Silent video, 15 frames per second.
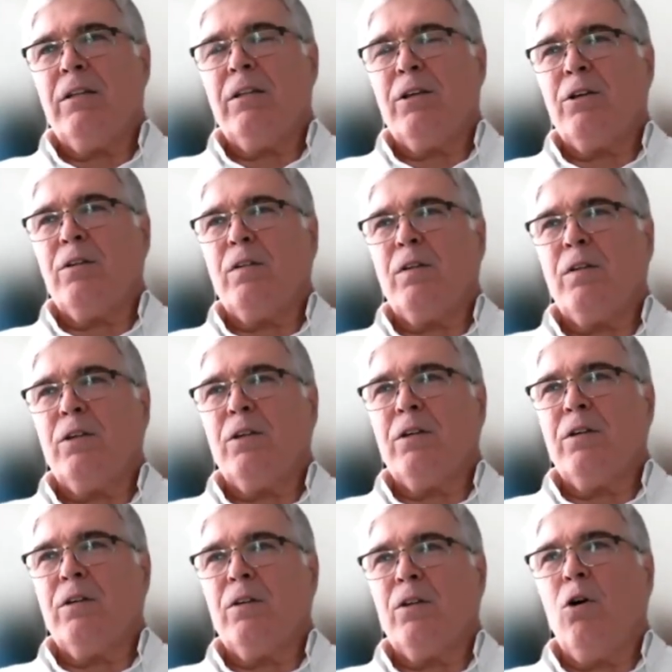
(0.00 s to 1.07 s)

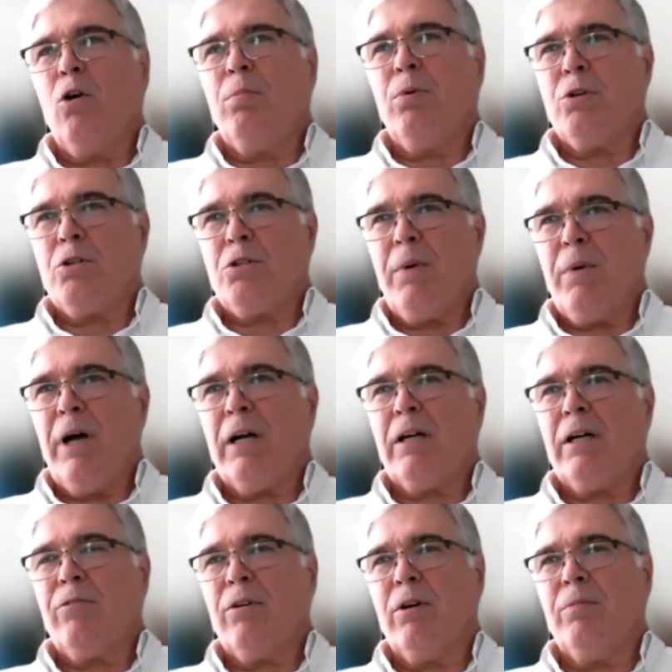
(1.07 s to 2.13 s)
the whole
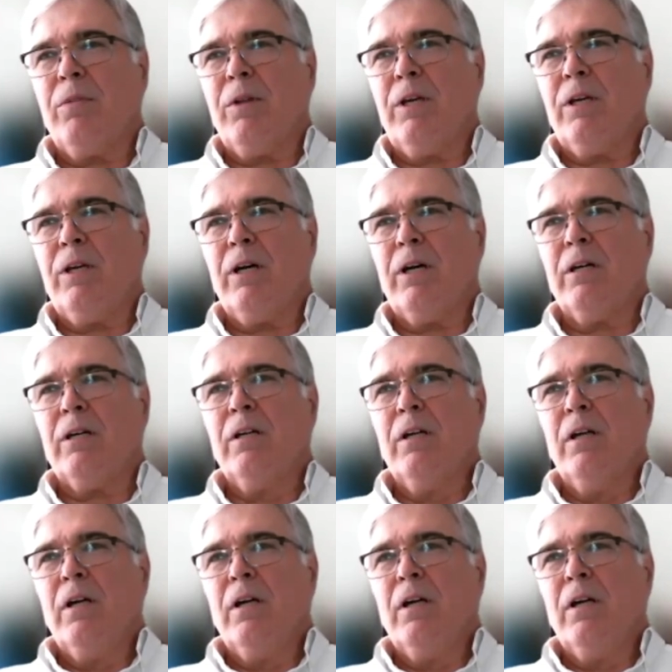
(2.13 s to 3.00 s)
pushback from the